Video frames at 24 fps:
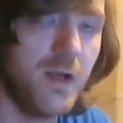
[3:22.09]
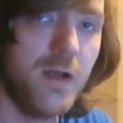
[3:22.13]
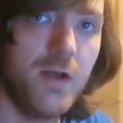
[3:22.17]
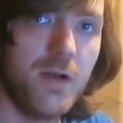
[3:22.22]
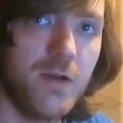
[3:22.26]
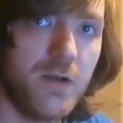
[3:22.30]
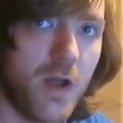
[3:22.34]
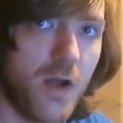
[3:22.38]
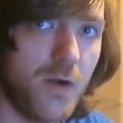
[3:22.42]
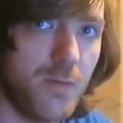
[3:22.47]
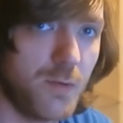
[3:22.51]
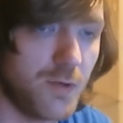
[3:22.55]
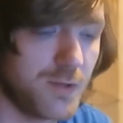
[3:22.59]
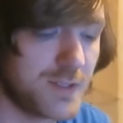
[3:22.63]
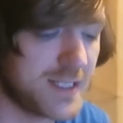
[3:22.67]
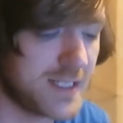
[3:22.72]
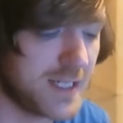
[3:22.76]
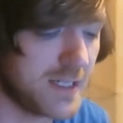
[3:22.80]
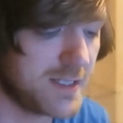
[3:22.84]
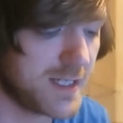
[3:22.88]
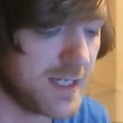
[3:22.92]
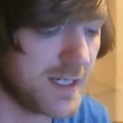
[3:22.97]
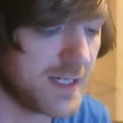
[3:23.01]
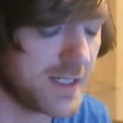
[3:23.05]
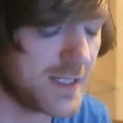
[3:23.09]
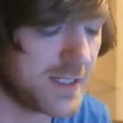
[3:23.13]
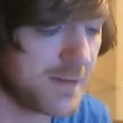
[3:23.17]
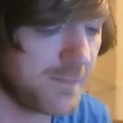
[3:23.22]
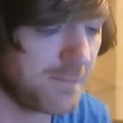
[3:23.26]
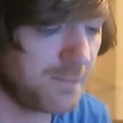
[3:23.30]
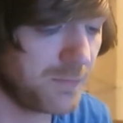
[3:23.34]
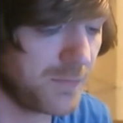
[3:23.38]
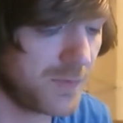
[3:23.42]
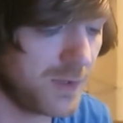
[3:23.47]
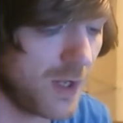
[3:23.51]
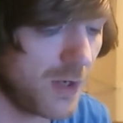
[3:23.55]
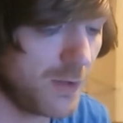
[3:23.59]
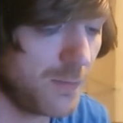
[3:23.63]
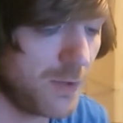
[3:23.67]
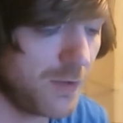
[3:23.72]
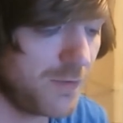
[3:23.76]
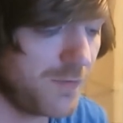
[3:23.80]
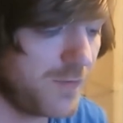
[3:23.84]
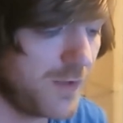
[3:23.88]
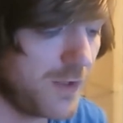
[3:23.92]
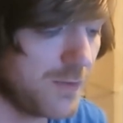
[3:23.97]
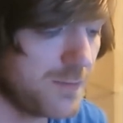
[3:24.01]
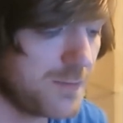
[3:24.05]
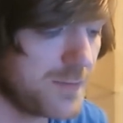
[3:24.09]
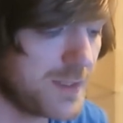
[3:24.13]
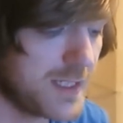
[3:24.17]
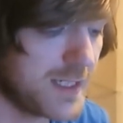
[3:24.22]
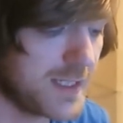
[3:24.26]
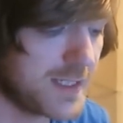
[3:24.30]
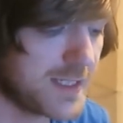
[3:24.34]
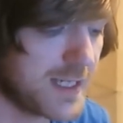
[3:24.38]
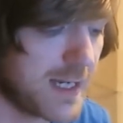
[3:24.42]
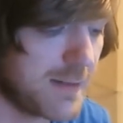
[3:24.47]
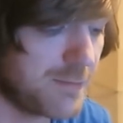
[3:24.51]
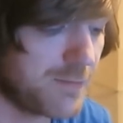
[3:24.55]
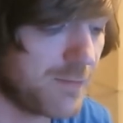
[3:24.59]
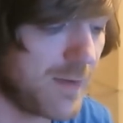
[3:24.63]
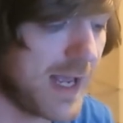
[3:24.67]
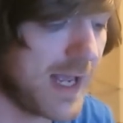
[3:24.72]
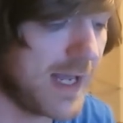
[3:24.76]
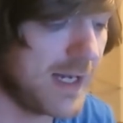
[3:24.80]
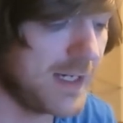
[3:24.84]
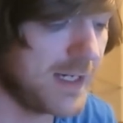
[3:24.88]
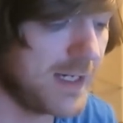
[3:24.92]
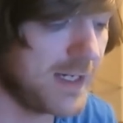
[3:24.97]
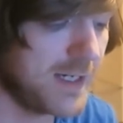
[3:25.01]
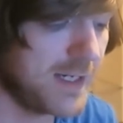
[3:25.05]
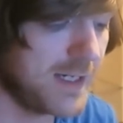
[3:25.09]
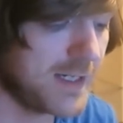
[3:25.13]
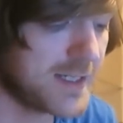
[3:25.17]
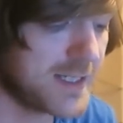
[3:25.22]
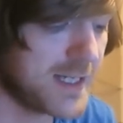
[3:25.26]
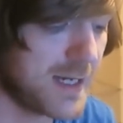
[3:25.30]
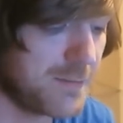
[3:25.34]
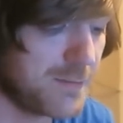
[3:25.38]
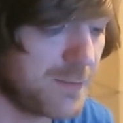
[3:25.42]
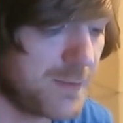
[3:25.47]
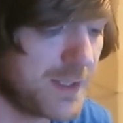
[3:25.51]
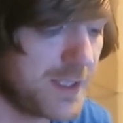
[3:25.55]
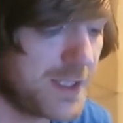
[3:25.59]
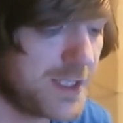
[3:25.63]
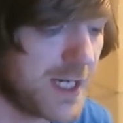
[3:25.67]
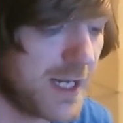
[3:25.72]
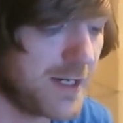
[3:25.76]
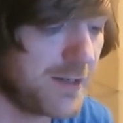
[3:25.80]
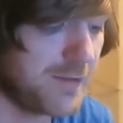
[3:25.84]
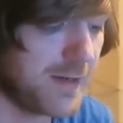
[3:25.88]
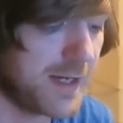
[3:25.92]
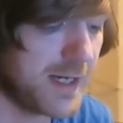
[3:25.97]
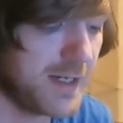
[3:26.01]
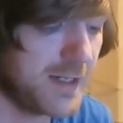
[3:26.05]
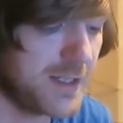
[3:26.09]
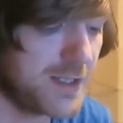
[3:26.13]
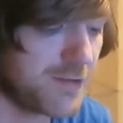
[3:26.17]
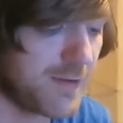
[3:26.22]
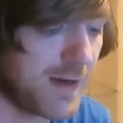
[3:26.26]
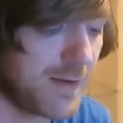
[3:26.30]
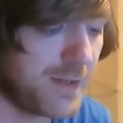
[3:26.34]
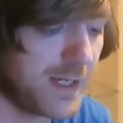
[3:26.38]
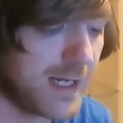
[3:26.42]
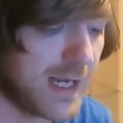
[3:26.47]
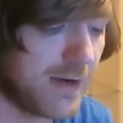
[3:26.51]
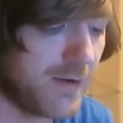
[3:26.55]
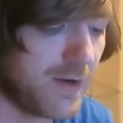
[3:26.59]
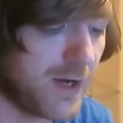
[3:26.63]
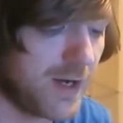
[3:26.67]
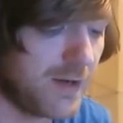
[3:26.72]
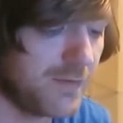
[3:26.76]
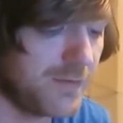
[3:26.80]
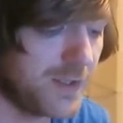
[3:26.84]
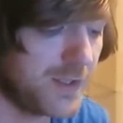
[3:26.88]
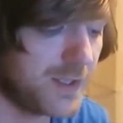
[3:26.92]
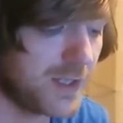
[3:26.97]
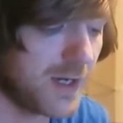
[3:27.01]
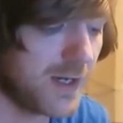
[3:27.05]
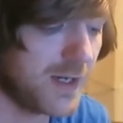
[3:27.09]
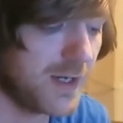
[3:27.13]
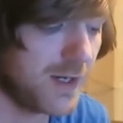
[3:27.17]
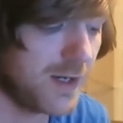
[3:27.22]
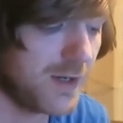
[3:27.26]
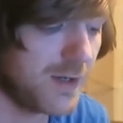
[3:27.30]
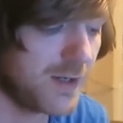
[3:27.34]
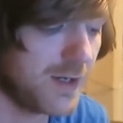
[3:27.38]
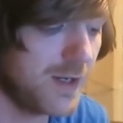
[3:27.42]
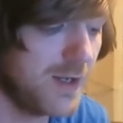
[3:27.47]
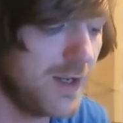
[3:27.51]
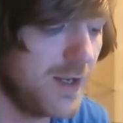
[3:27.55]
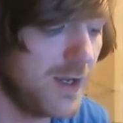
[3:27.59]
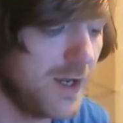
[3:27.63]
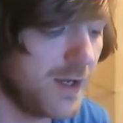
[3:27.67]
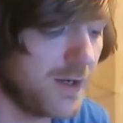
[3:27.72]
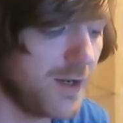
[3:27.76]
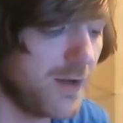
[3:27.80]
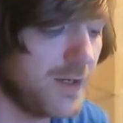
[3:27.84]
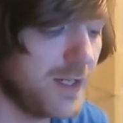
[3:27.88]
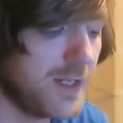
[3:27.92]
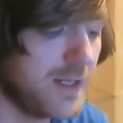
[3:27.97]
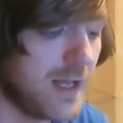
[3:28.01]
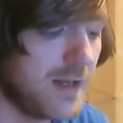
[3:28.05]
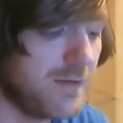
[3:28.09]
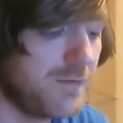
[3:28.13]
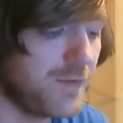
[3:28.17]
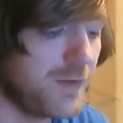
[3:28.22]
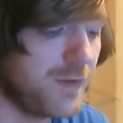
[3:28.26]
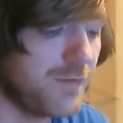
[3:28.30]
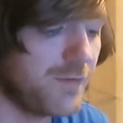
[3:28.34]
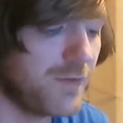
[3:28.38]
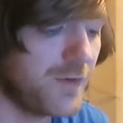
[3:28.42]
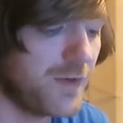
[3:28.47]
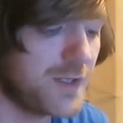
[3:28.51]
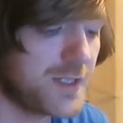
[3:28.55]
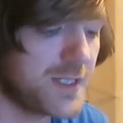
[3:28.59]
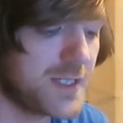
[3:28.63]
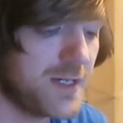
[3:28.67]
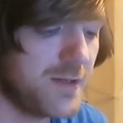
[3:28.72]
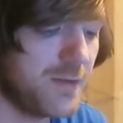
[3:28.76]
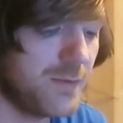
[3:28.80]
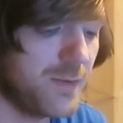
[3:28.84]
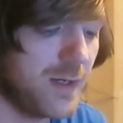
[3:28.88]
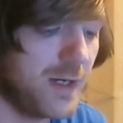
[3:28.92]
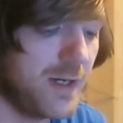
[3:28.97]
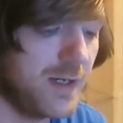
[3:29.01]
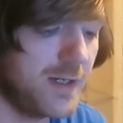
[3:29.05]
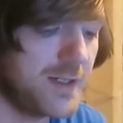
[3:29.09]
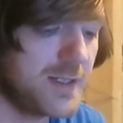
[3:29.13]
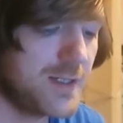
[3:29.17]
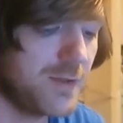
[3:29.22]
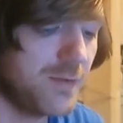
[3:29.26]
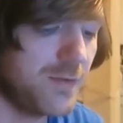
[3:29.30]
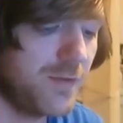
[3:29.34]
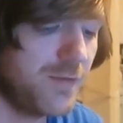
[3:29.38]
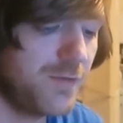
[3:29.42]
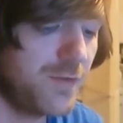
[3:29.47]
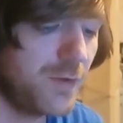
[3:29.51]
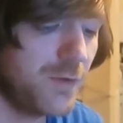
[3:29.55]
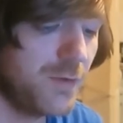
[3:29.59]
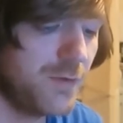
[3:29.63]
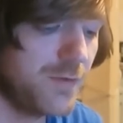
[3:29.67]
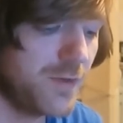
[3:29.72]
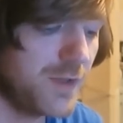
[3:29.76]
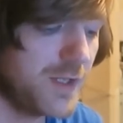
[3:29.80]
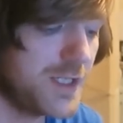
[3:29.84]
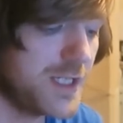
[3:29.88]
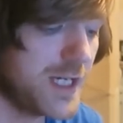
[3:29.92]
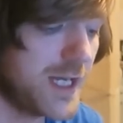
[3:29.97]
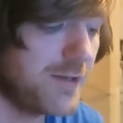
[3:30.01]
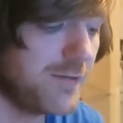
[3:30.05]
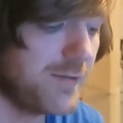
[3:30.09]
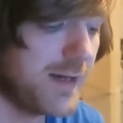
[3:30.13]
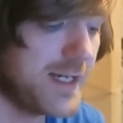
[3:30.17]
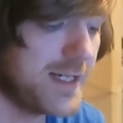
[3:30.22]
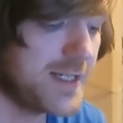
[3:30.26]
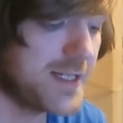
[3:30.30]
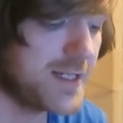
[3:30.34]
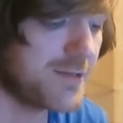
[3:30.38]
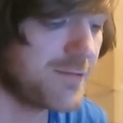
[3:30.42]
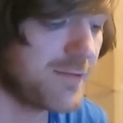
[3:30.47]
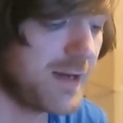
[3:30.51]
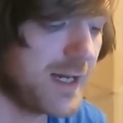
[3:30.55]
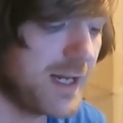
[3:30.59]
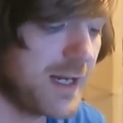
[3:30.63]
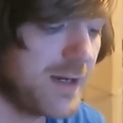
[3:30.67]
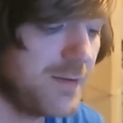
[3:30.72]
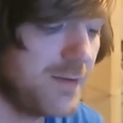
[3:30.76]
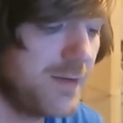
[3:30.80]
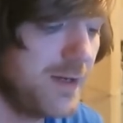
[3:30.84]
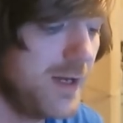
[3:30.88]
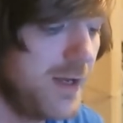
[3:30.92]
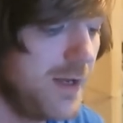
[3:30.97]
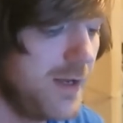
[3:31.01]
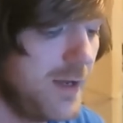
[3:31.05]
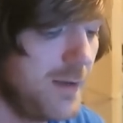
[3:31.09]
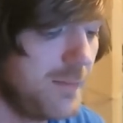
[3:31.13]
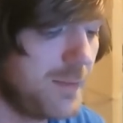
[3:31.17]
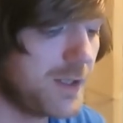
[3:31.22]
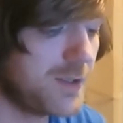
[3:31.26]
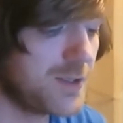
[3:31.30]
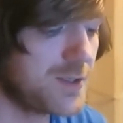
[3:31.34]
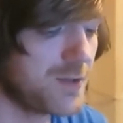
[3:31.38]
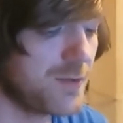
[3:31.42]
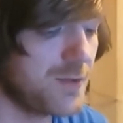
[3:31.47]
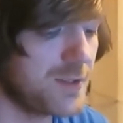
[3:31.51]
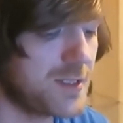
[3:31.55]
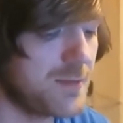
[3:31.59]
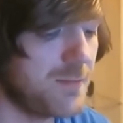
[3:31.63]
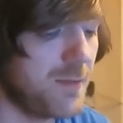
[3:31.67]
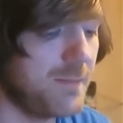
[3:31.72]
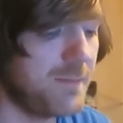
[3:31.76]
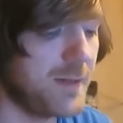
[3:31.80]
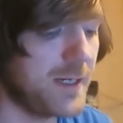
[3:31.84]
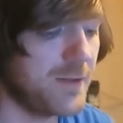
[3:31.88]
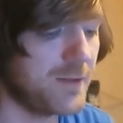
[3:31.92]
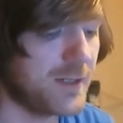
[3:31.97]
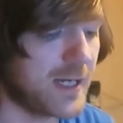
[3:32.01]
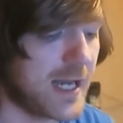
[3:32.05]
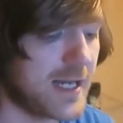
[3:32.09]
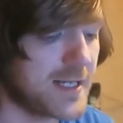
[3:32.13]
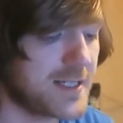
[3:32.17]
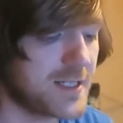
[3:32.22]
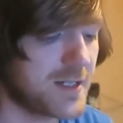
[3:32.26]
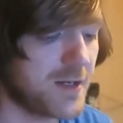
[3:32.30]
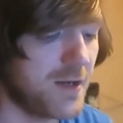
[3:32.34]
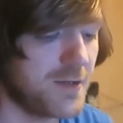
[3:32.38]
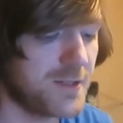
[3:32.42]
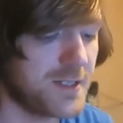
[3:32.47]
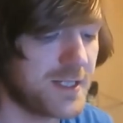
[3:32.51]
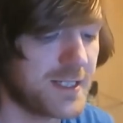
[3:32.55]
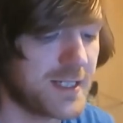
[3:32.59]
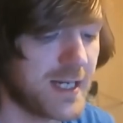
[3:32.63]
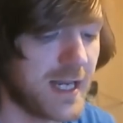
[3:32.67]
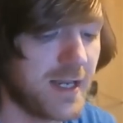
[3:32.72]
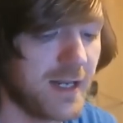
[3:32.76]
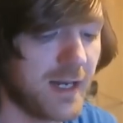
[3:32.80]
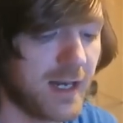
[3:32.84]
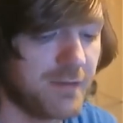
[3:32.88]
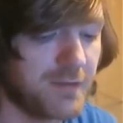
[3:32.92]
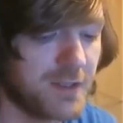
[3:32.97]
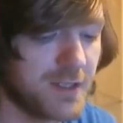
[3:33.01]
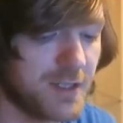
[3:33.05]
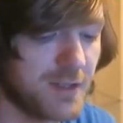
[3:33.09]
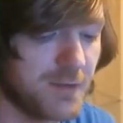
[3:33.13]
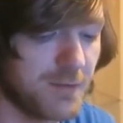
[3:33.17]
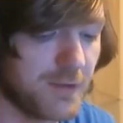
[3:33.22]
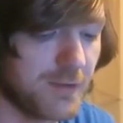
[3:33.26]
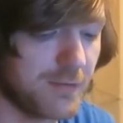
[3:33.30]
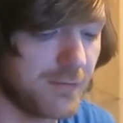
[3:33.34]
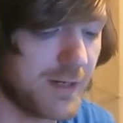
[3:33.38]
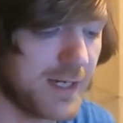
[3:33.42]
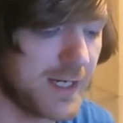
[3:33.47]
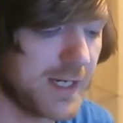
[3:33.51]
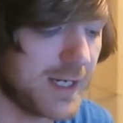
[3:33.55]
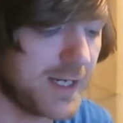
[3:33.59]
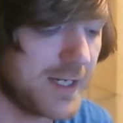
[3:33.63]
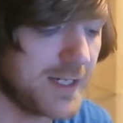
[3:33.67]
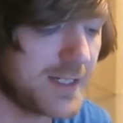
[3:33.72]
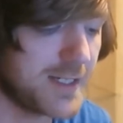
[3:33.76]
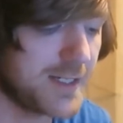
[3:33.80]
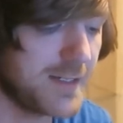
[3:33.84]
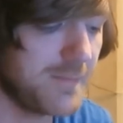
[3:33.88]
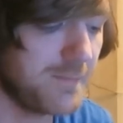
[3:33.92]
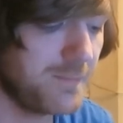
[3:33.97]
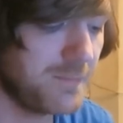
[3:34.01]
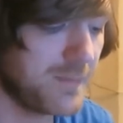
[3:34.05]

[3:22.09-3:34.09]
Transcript: No more cities. No more films, except rarely, except with a generator drowning out half the dialogue, and only then for the first little while until the fuel for the generators ran out, because automobile gas goes stale after two or three years.